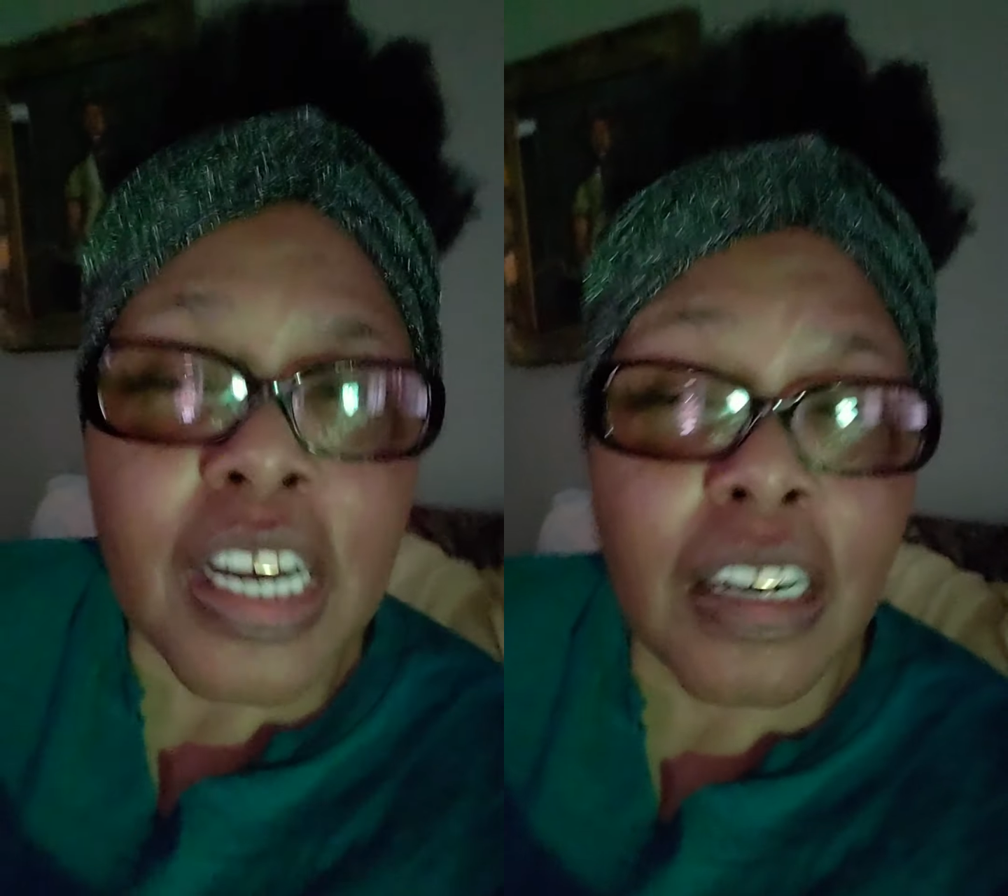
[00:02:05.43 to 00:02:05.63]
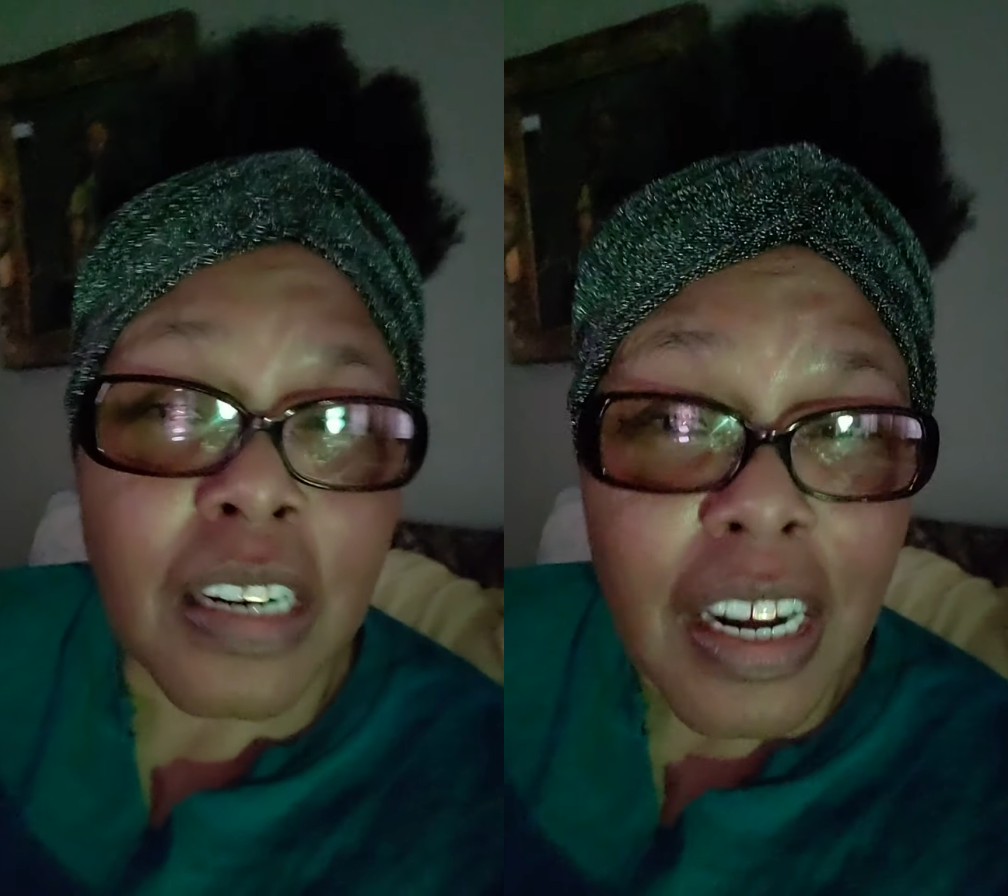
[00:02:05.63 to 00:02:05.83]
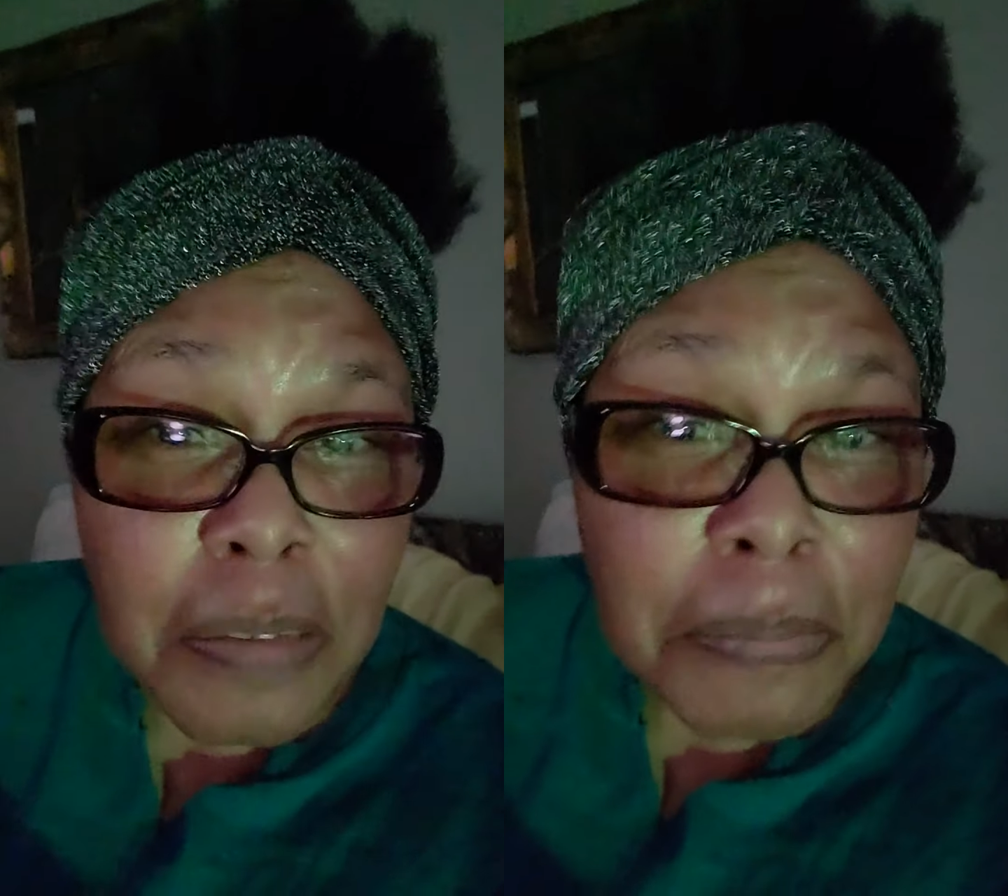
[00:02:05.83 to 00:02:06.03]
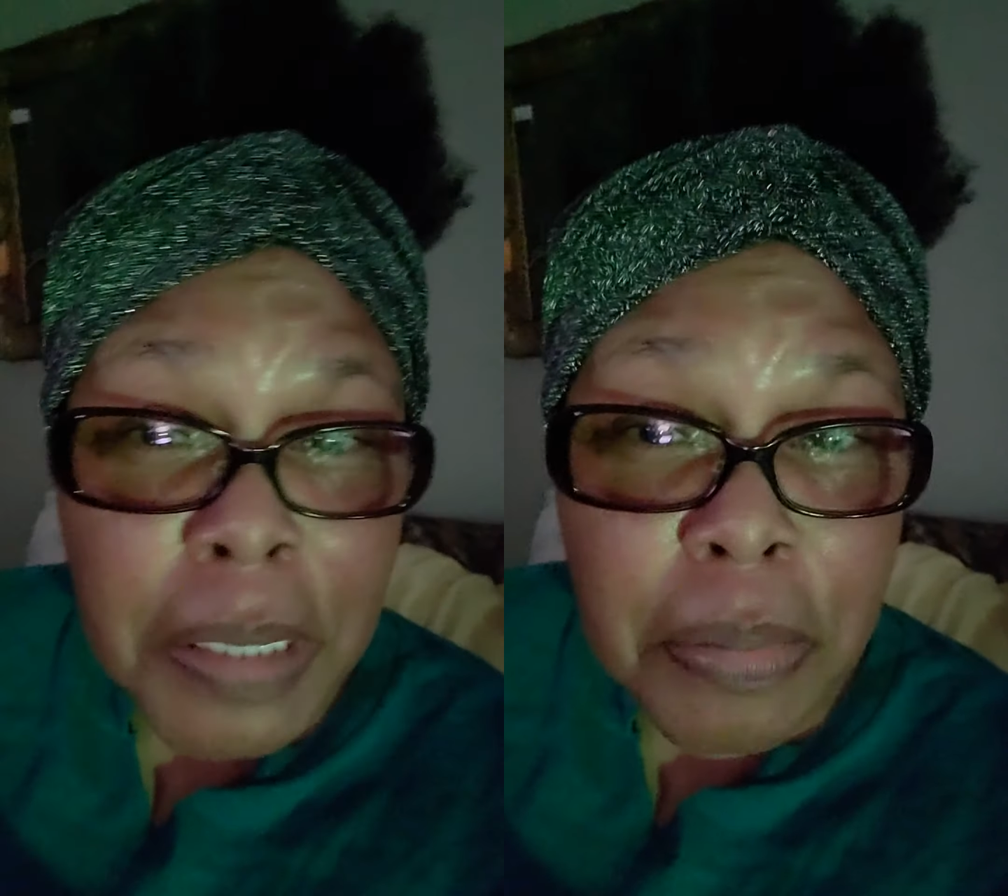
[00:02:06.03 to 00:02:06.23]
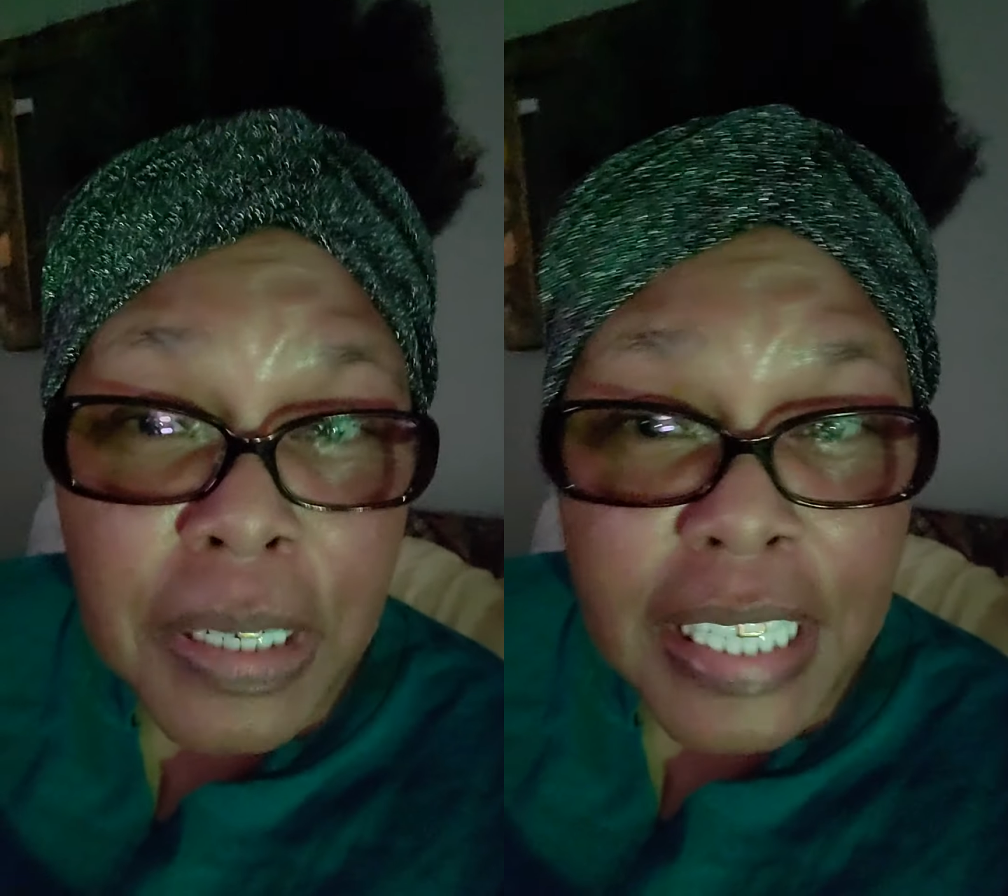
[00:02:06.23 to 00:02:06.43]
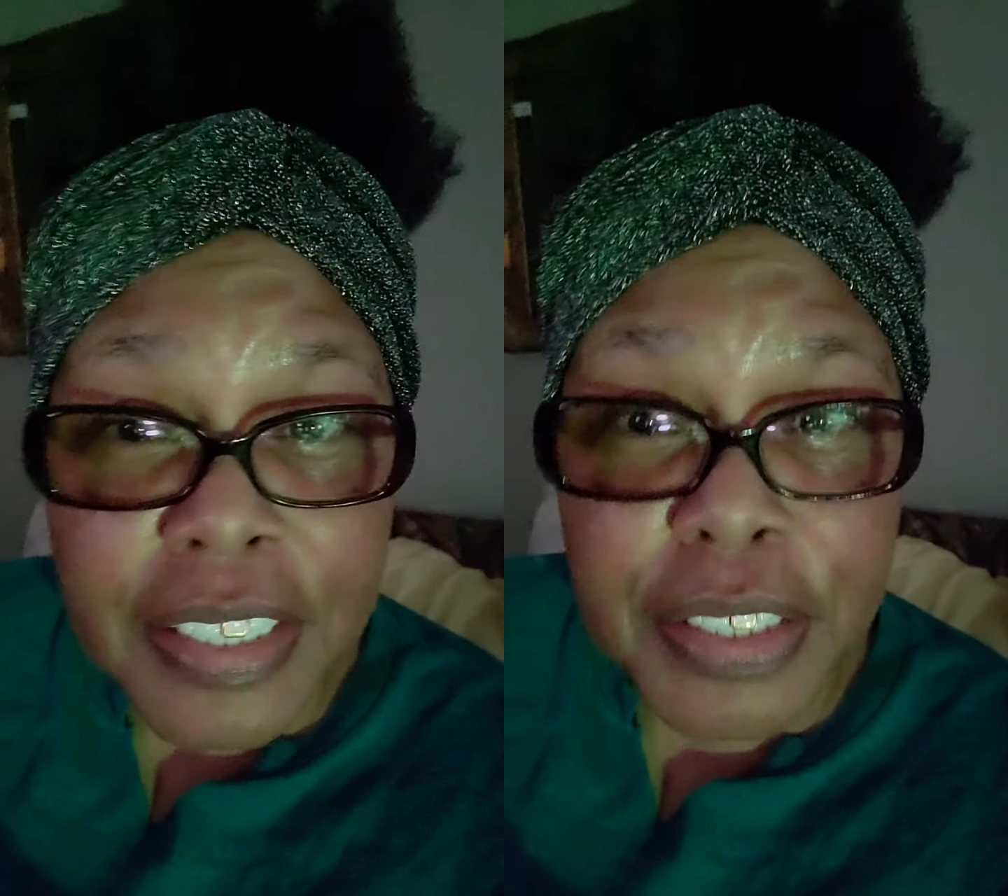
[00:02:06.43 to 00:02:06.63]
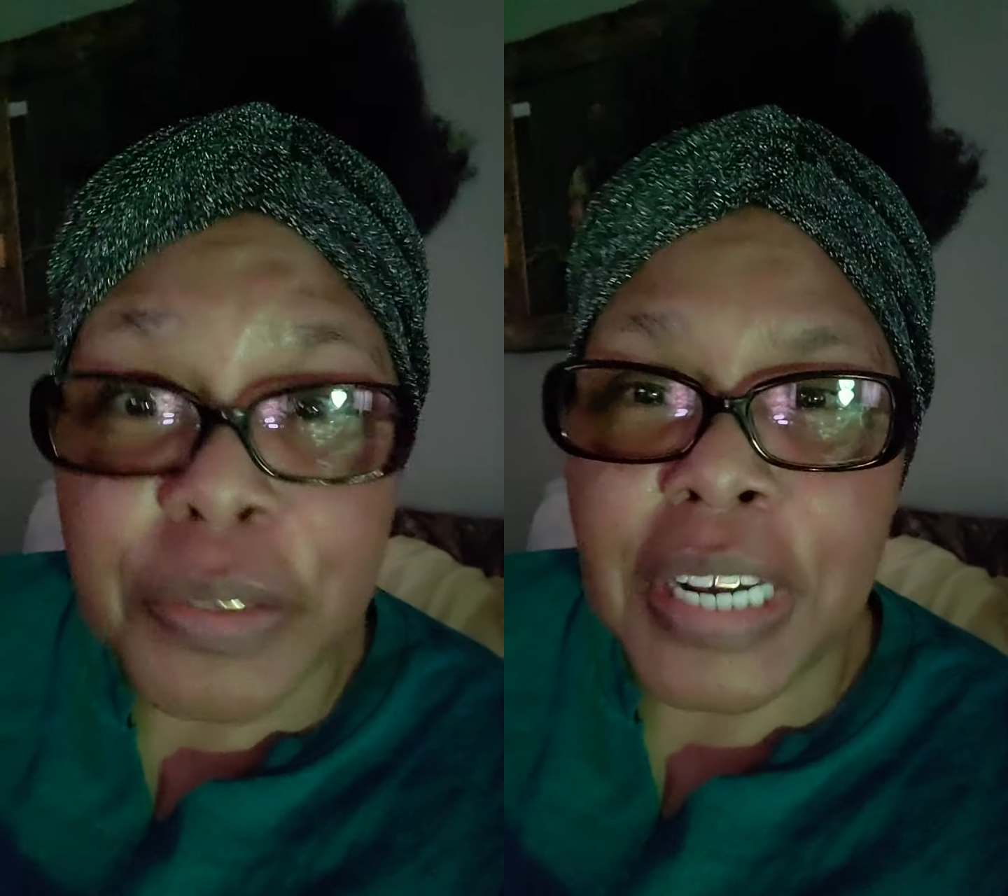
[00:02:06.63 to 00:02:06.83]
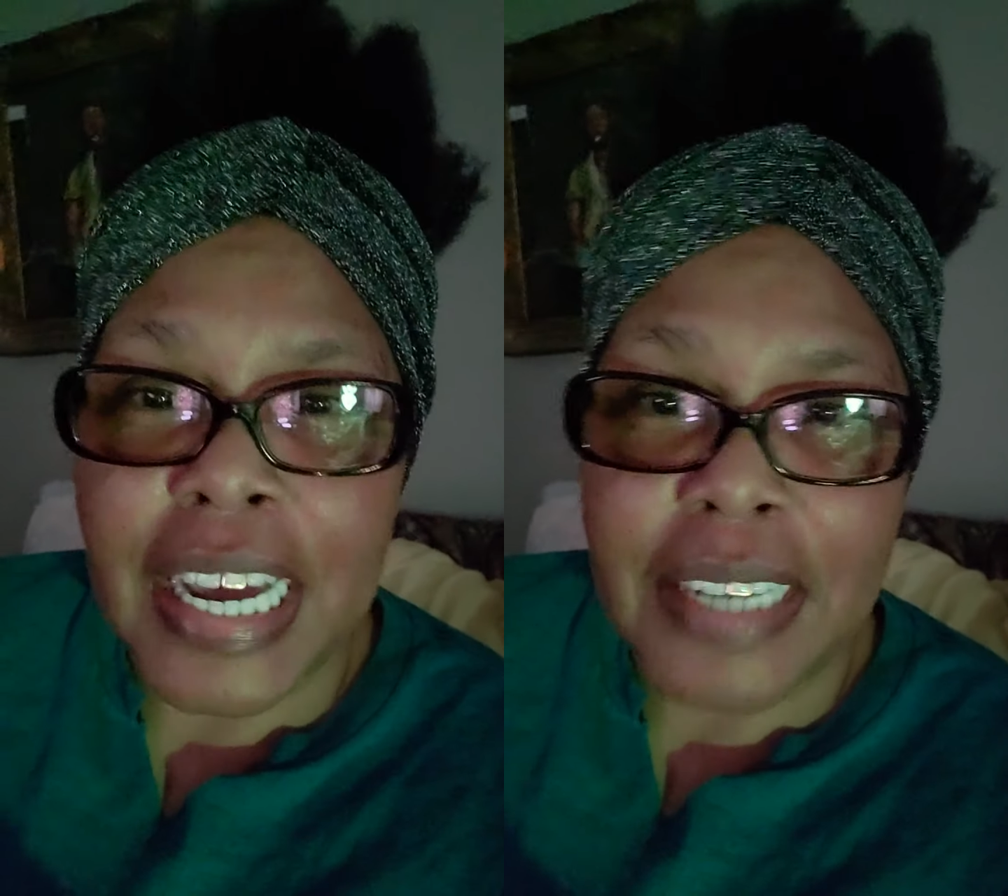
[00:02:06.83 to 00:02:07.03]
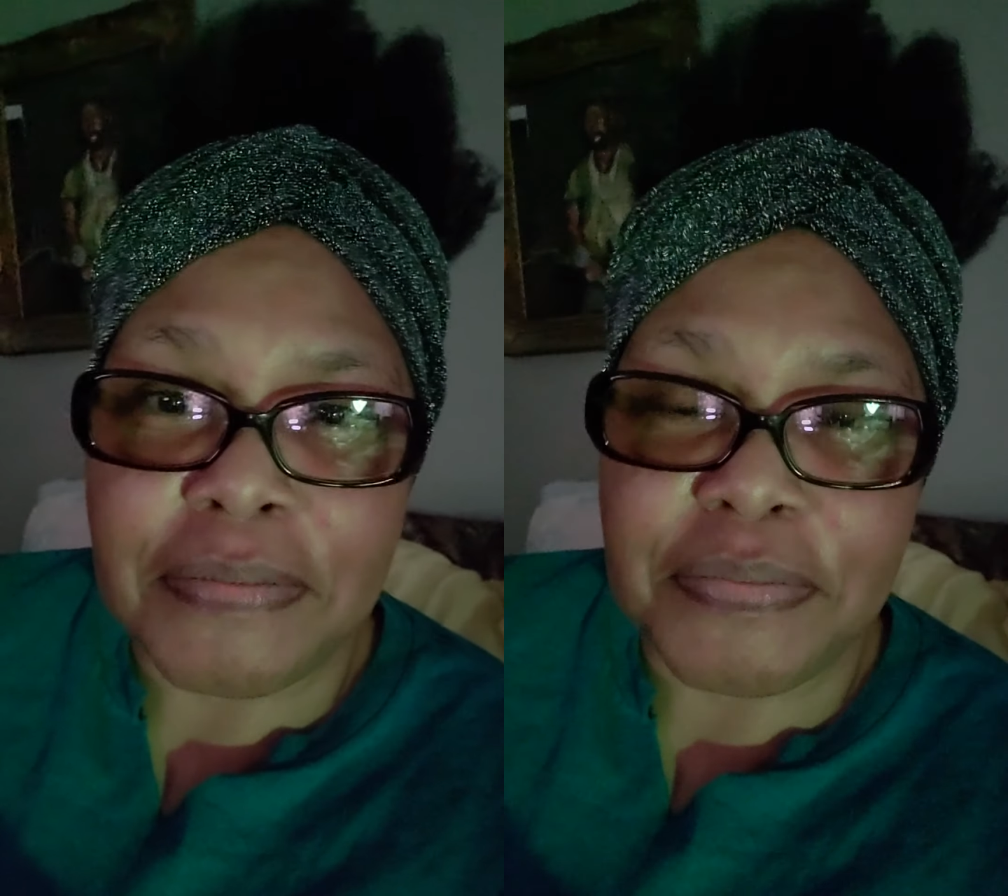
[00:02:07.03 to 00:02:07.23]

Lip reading: A lot of people that do that,